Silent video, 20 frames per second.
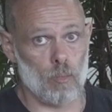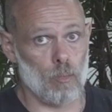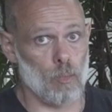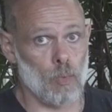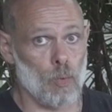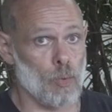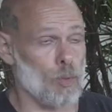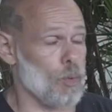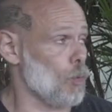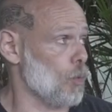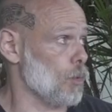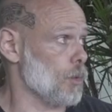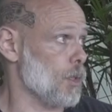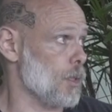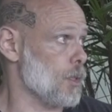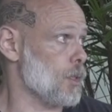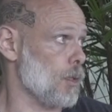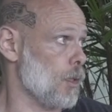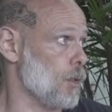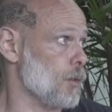No, you don't.
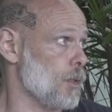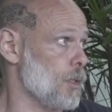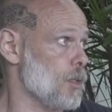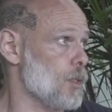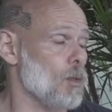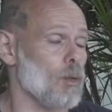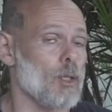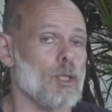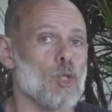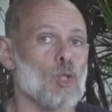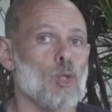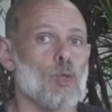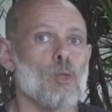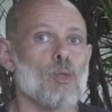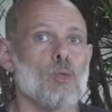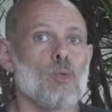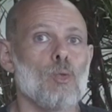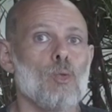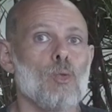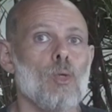It's not necessarily.
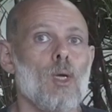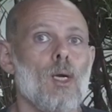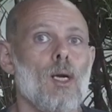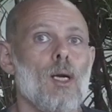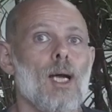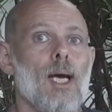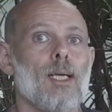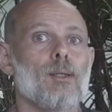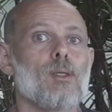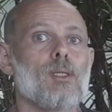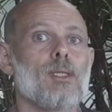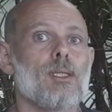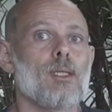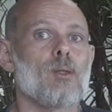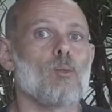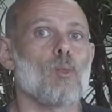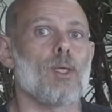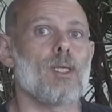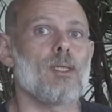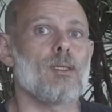Just
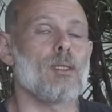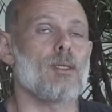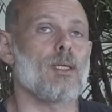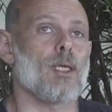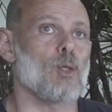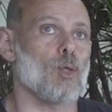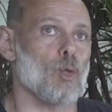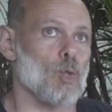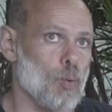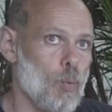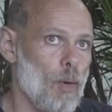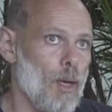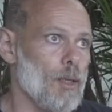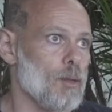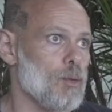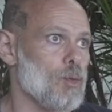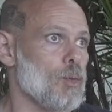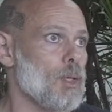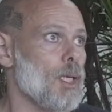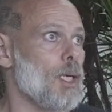understand what is it that you're
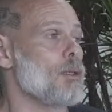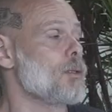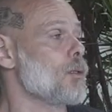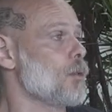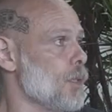trying to get.